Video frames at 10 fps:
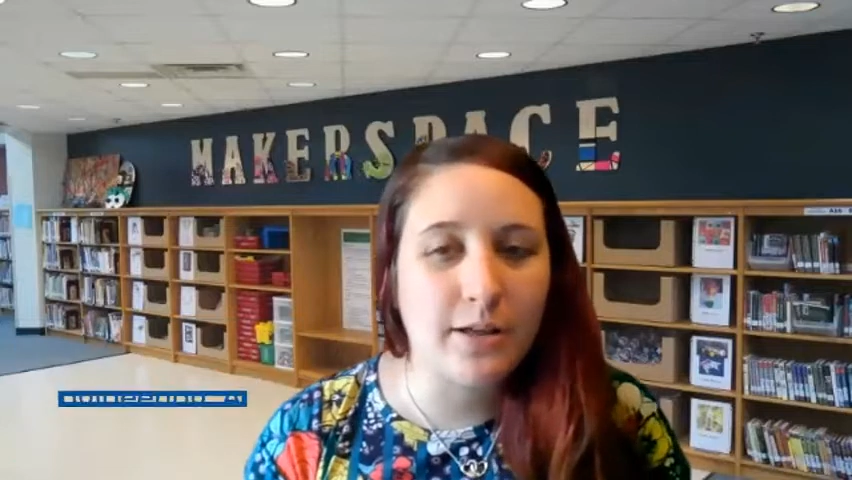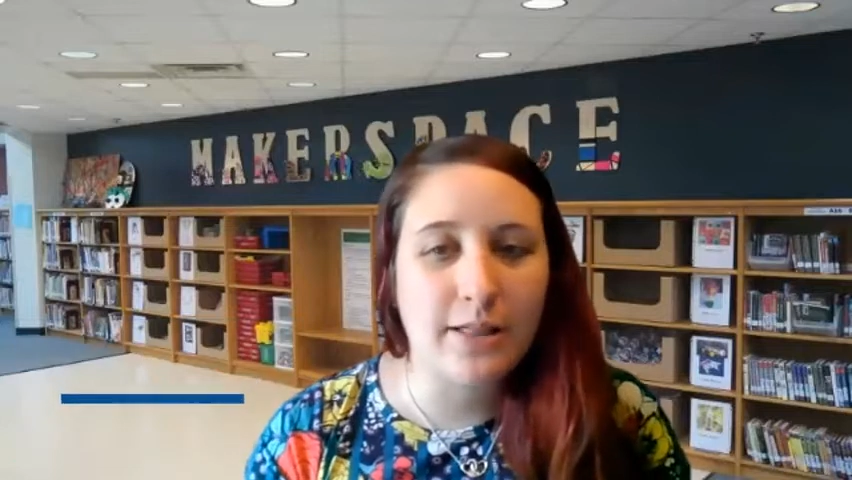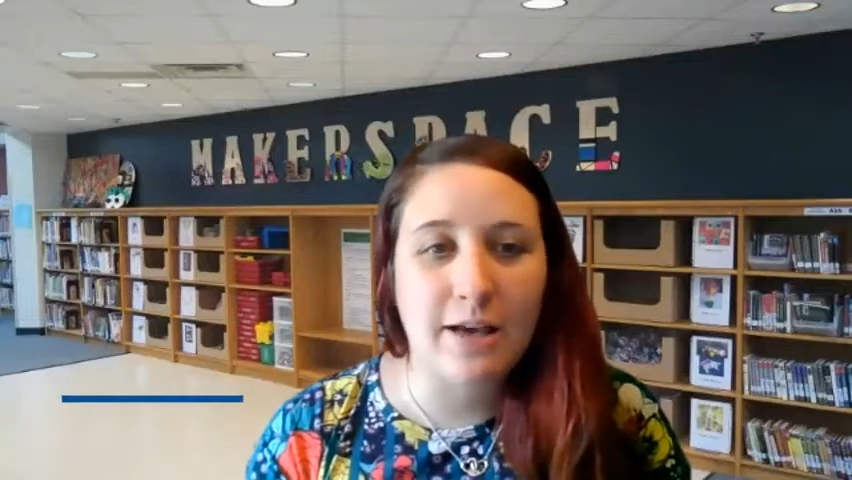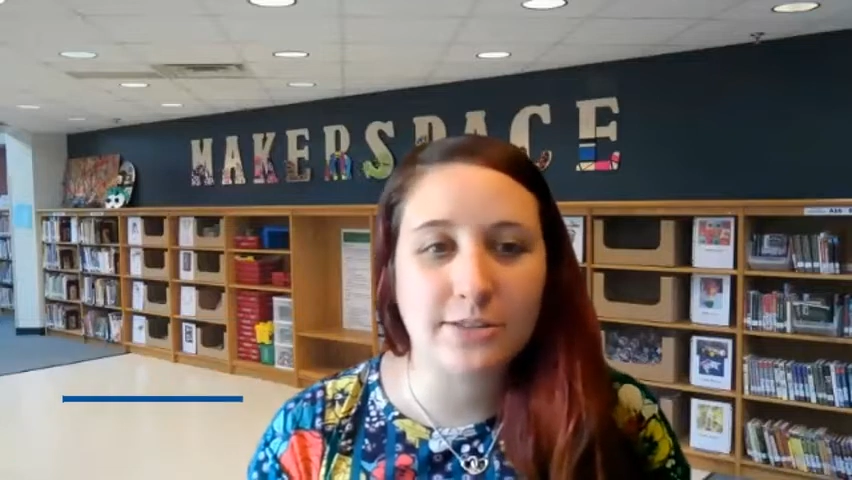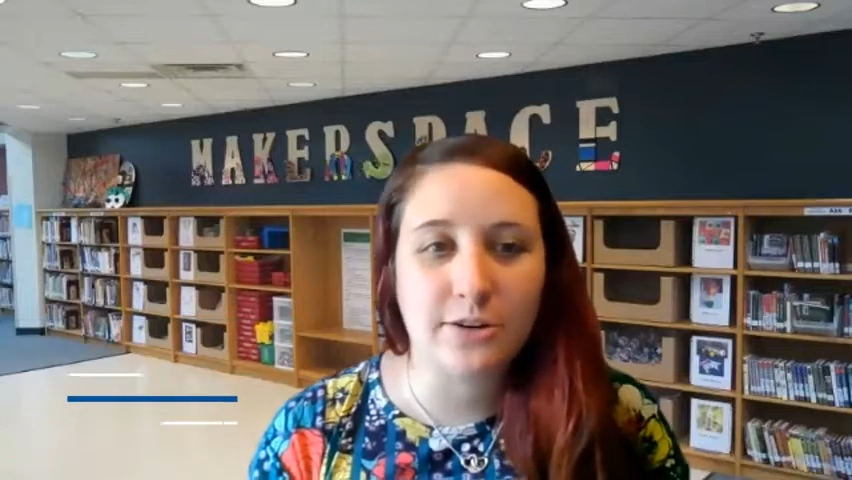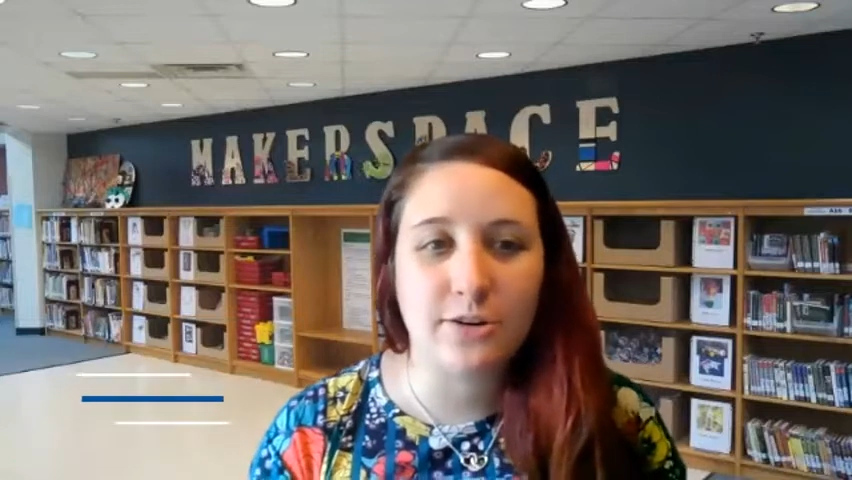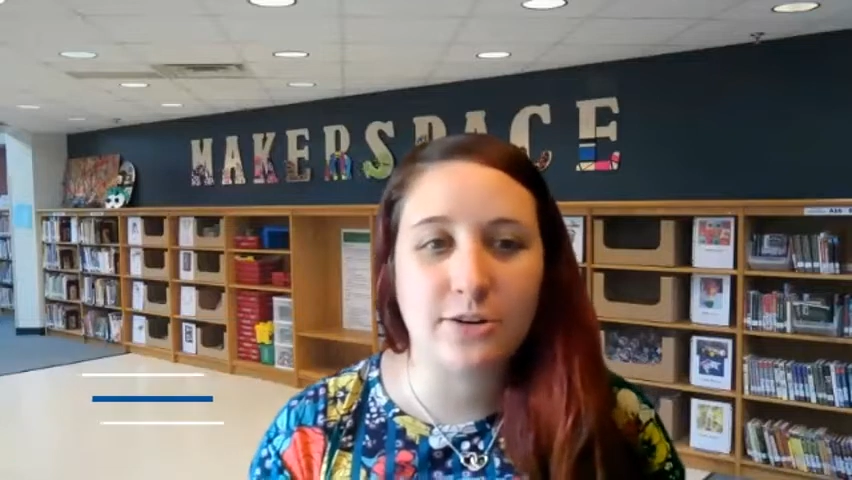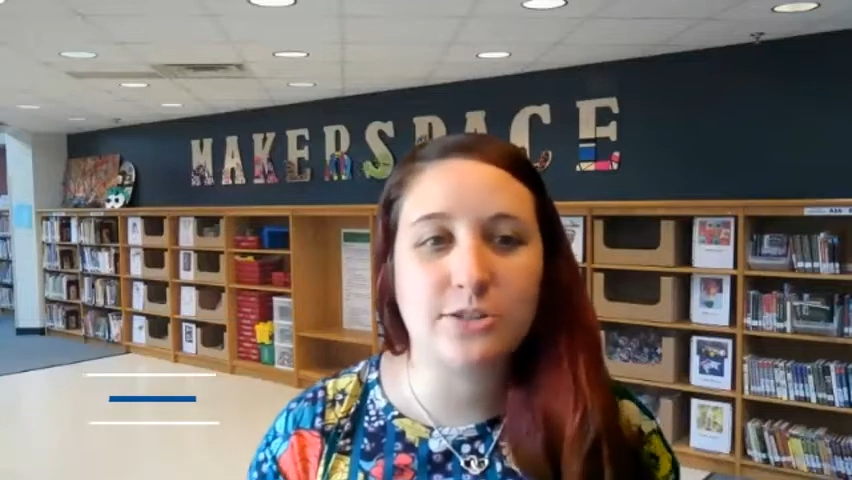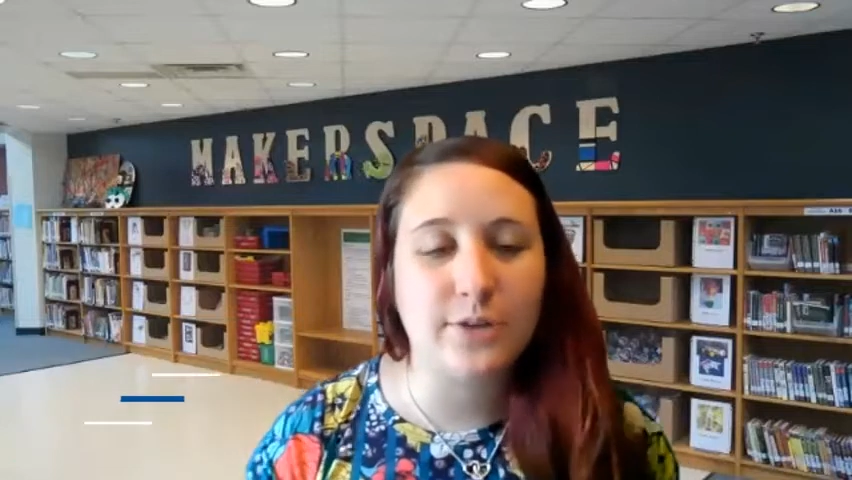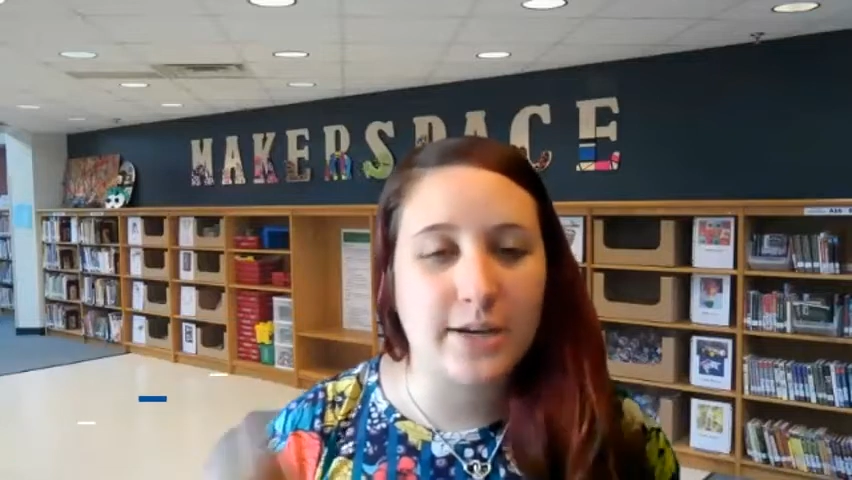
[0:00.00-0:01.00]
allows
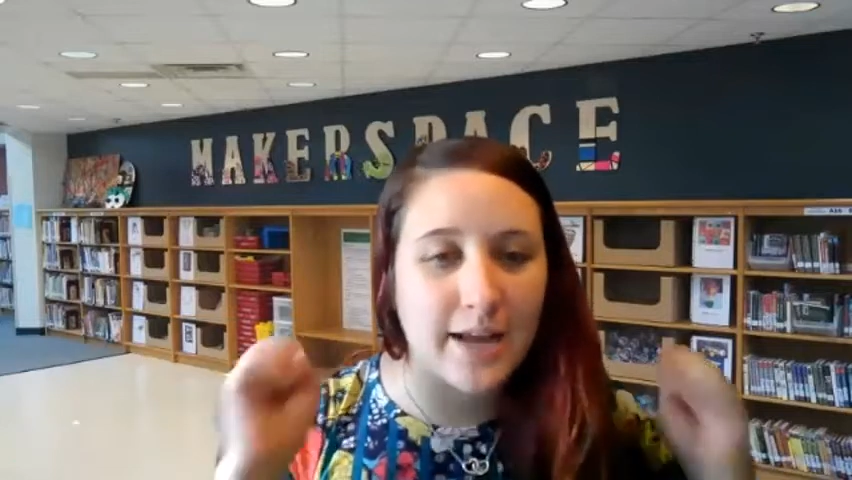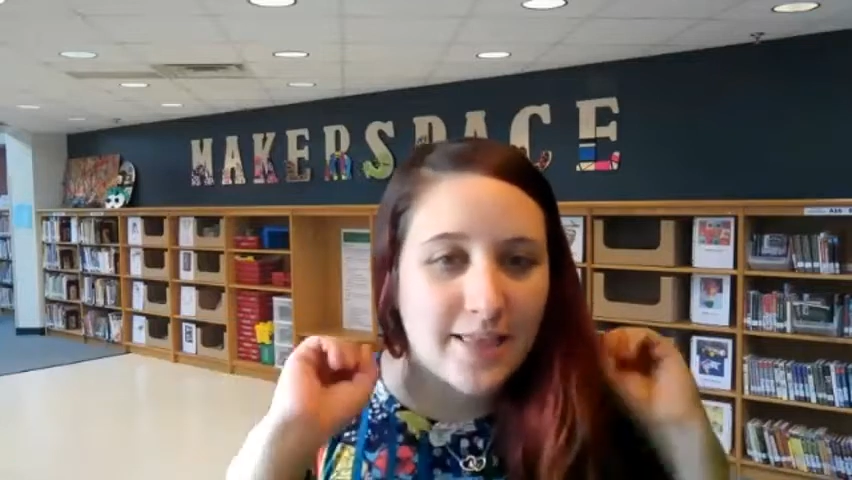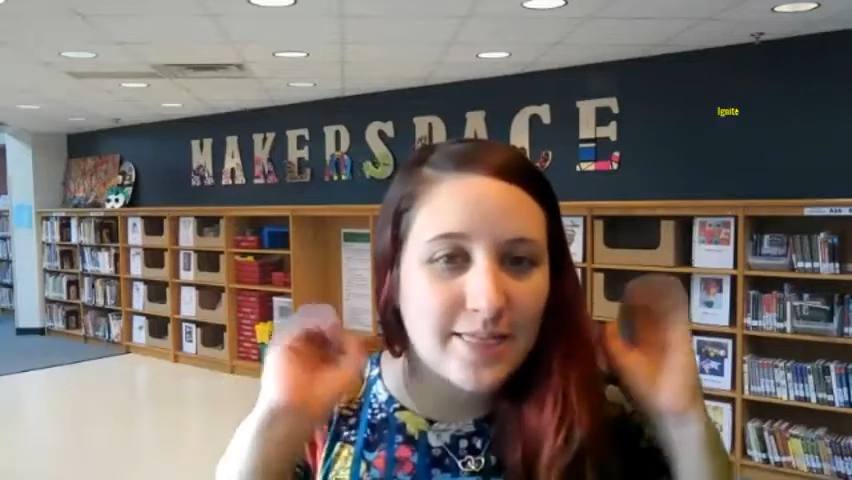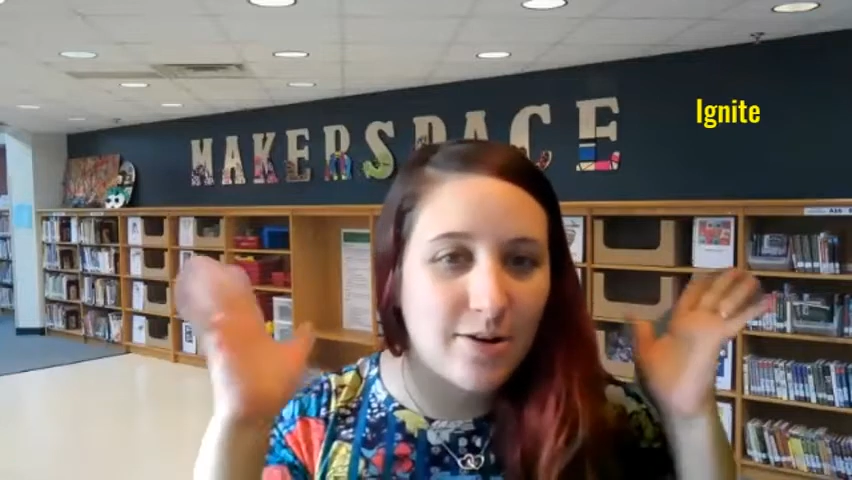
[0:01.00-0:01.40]
learners to ignite